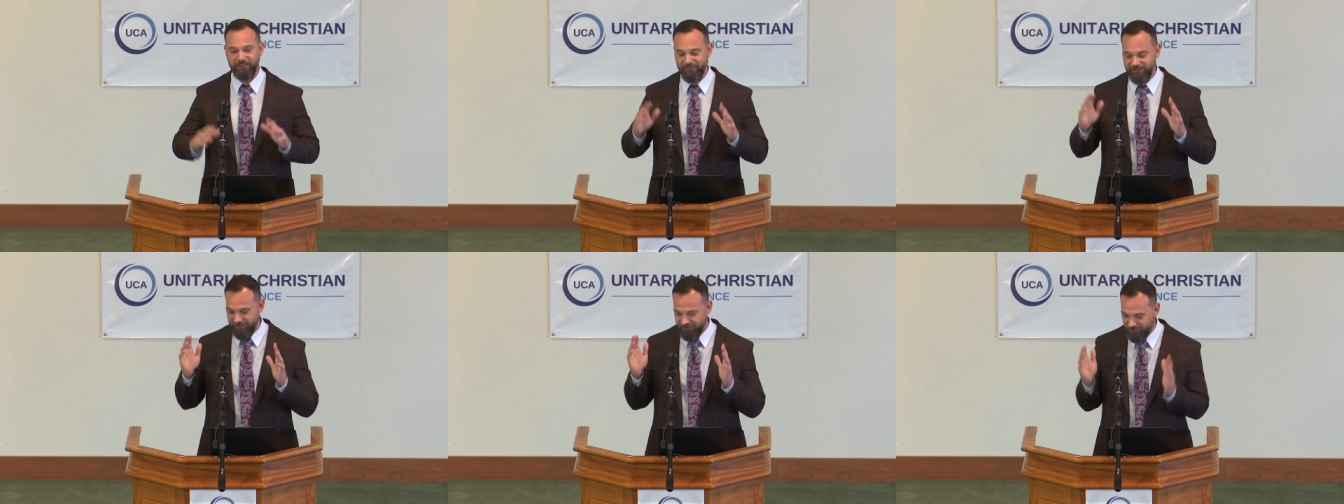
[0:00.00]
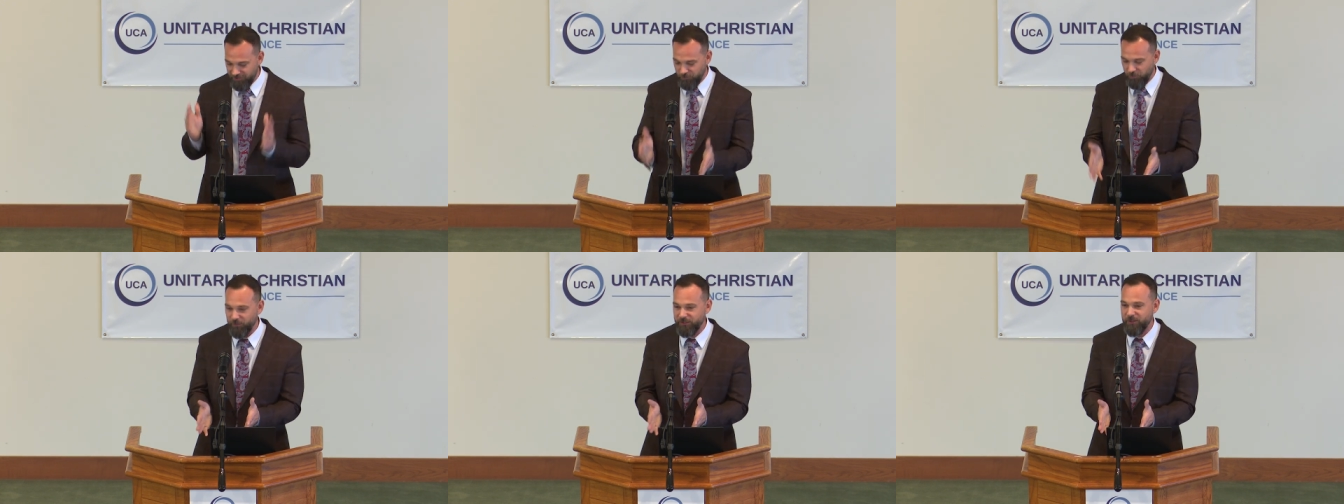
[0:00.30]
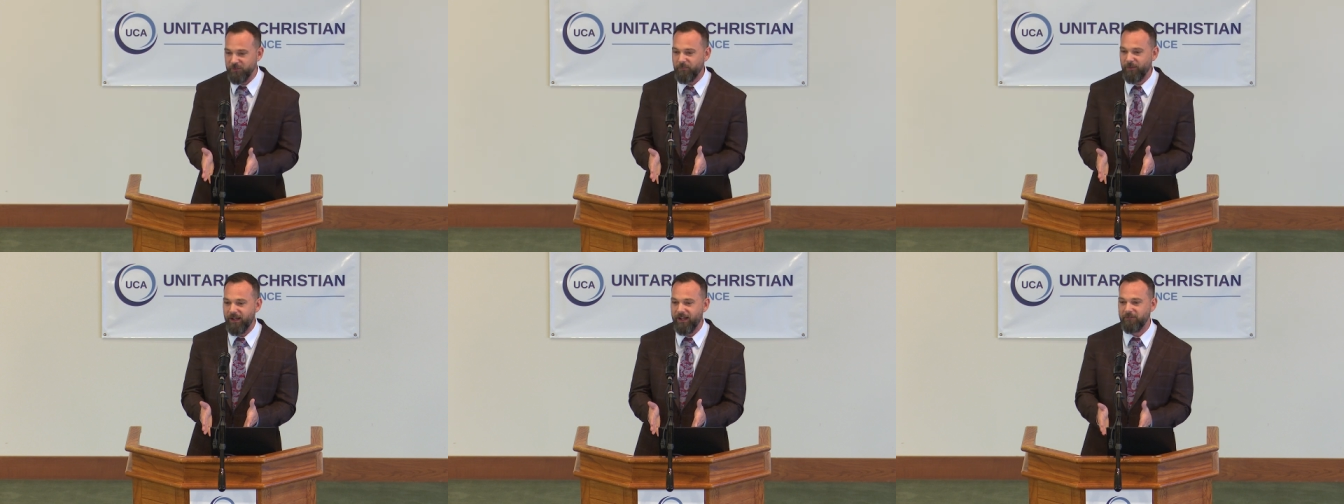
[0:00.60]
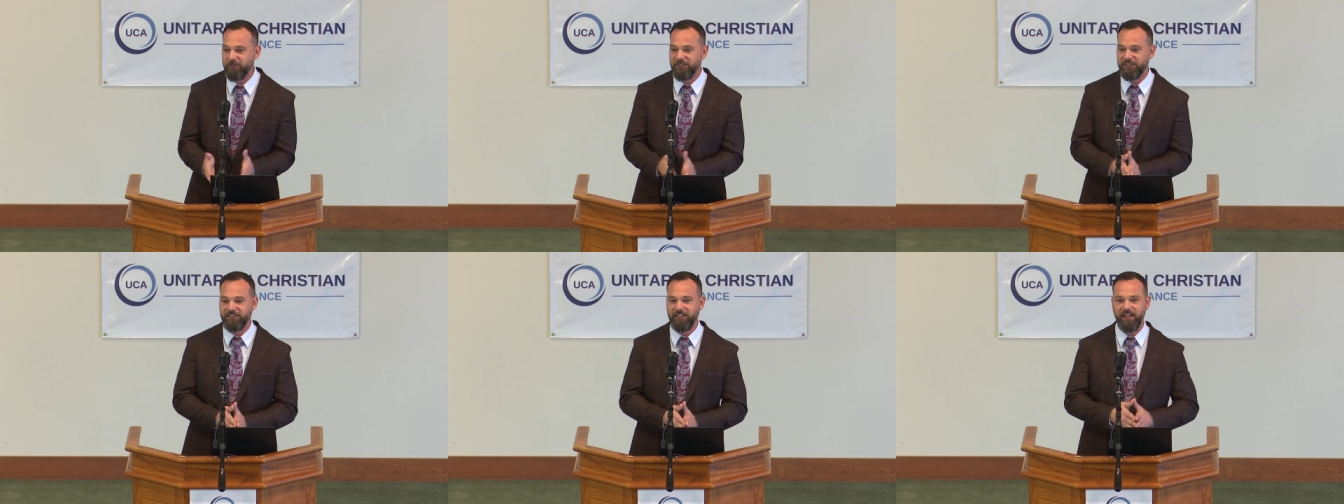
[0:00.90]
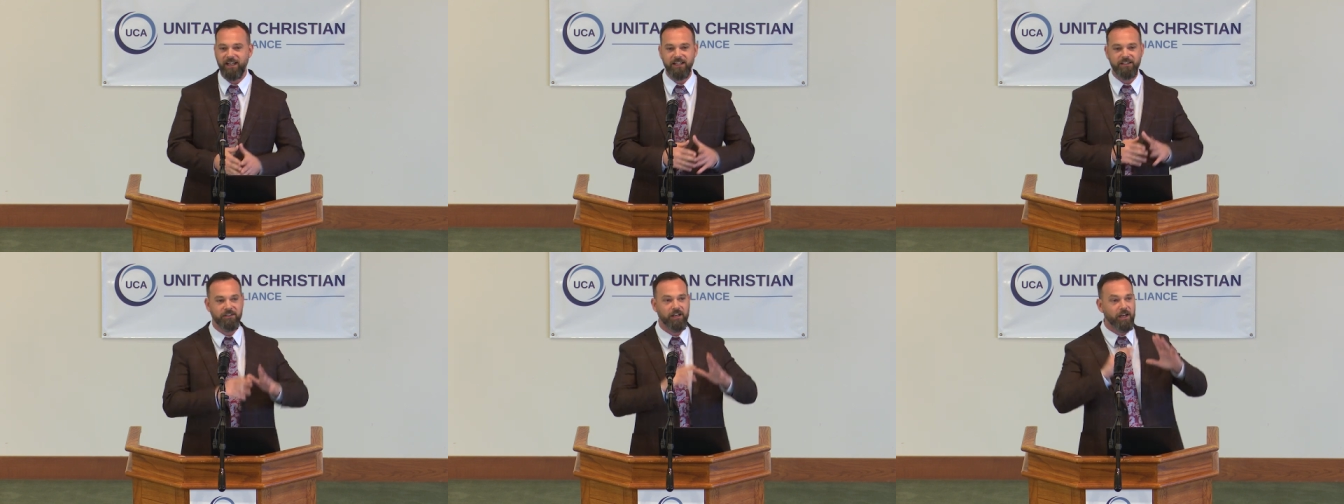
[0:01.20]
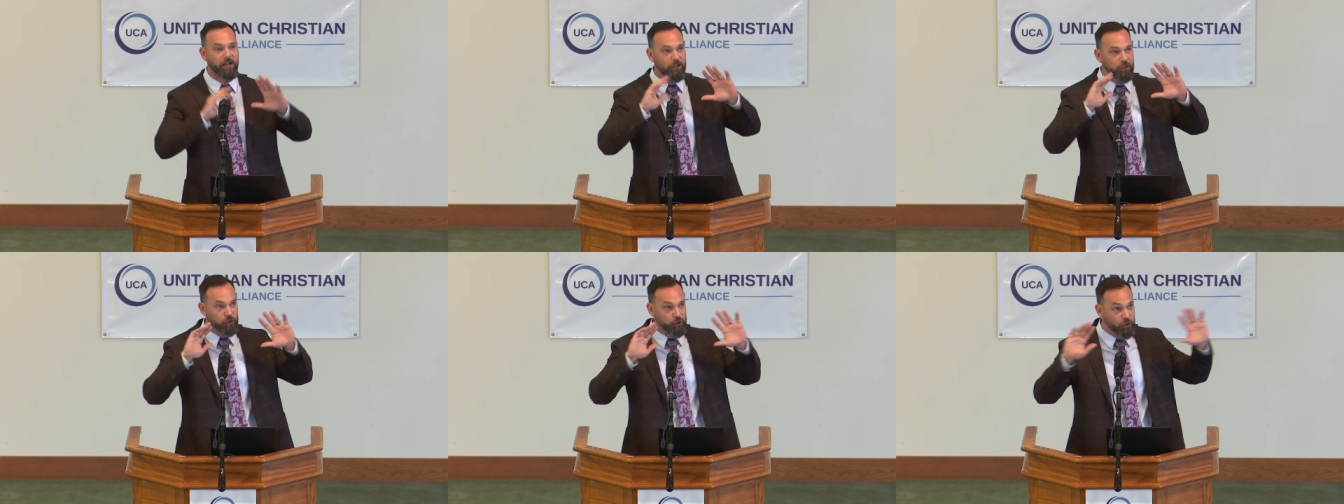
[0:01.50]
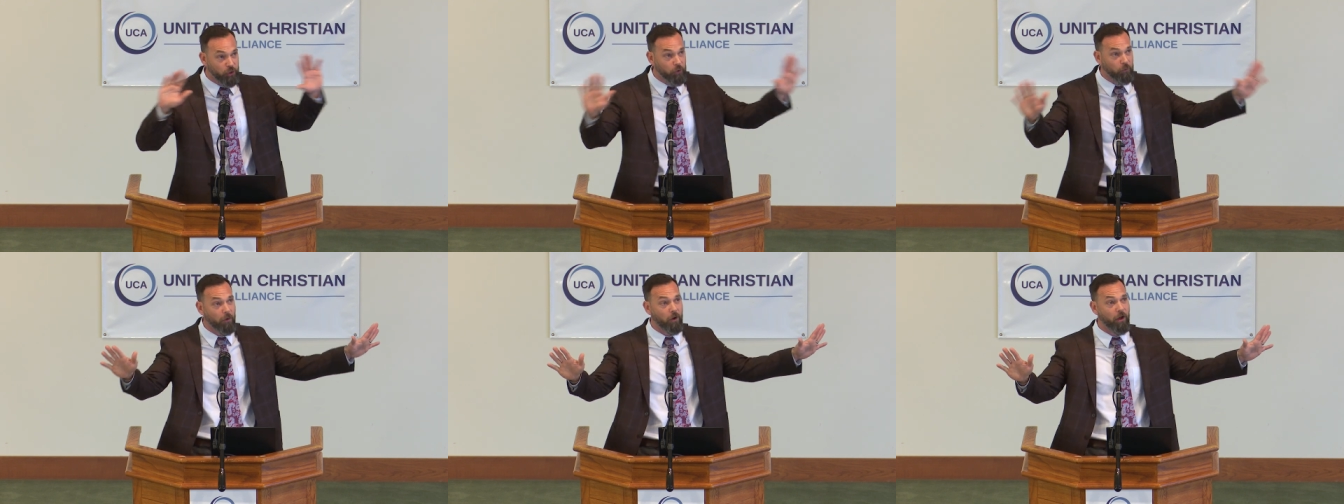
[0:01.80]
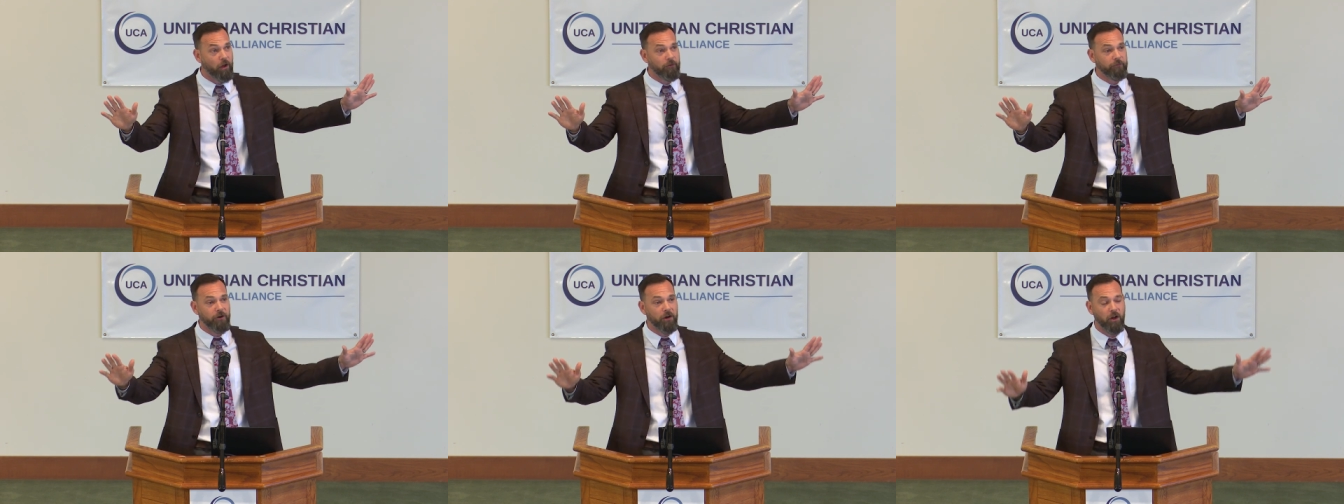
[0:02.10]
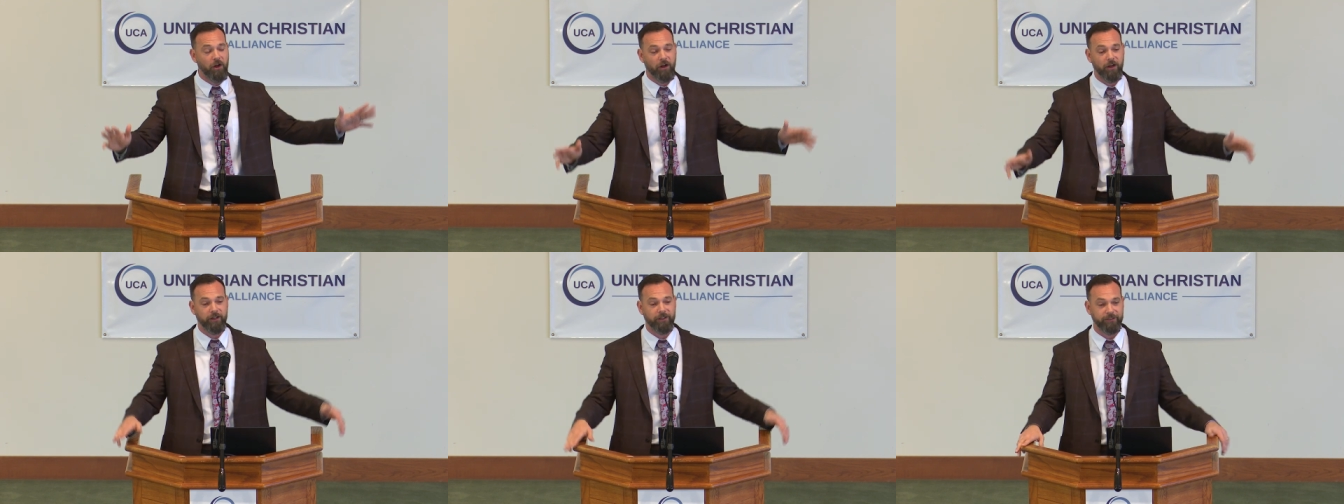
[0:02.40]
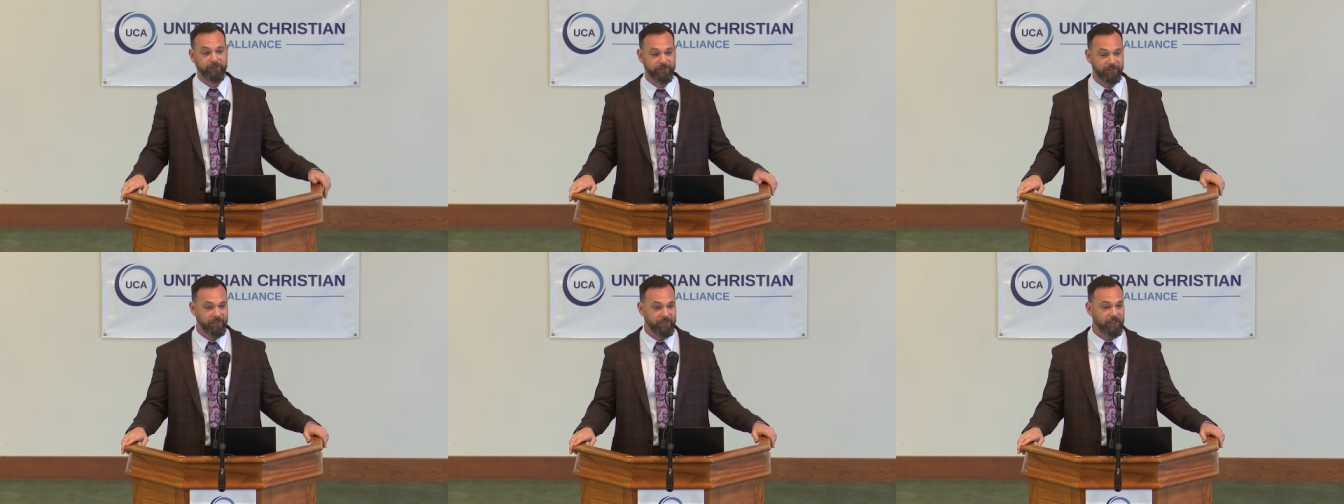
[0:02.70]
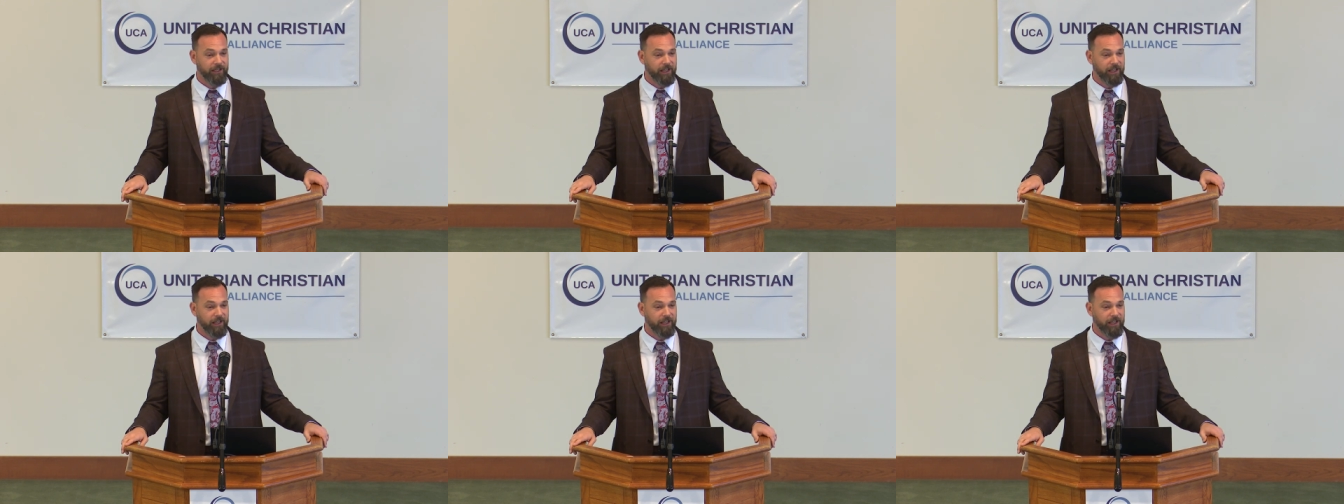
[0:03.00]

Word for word: This is what the Bible says. You're all wrong.